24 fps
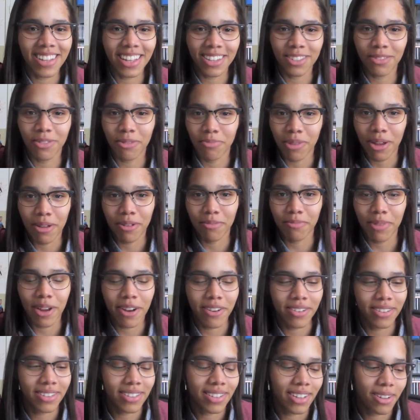that's what my
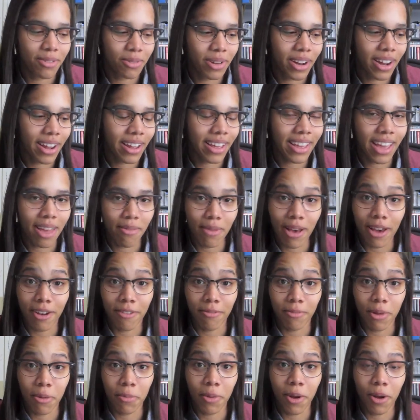parents did when I came out
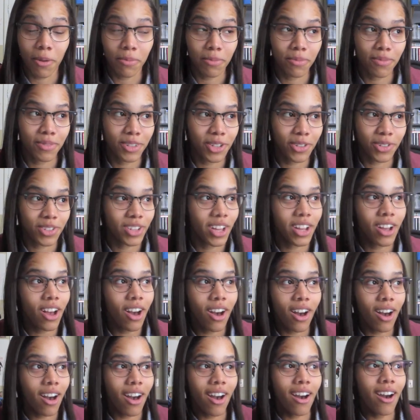of my mom. She was like,
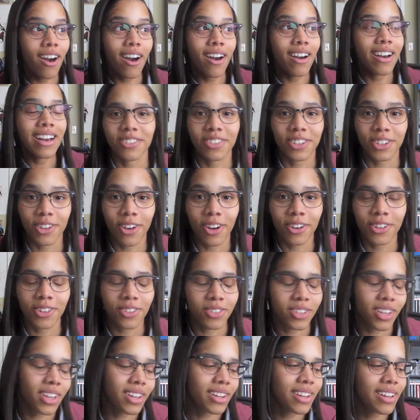oh. The doctor
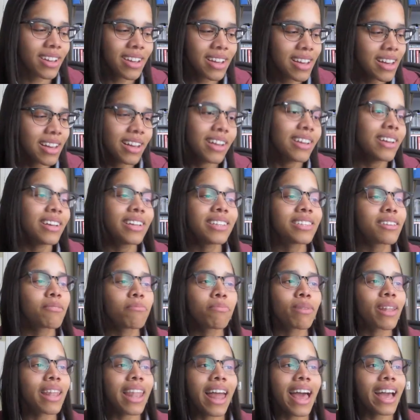said, it's a
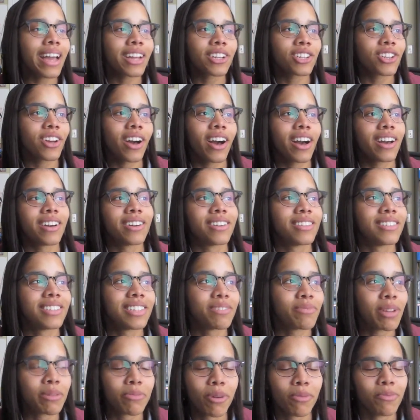black child.
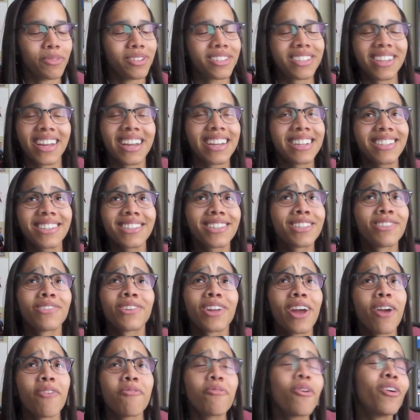And my mom was like, just
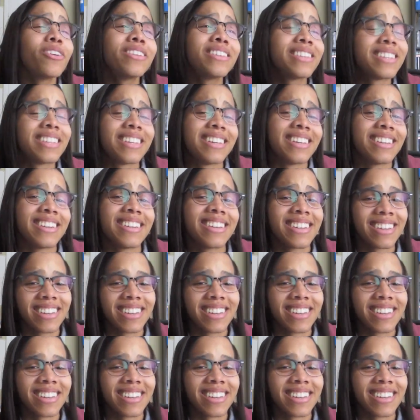what I wanted.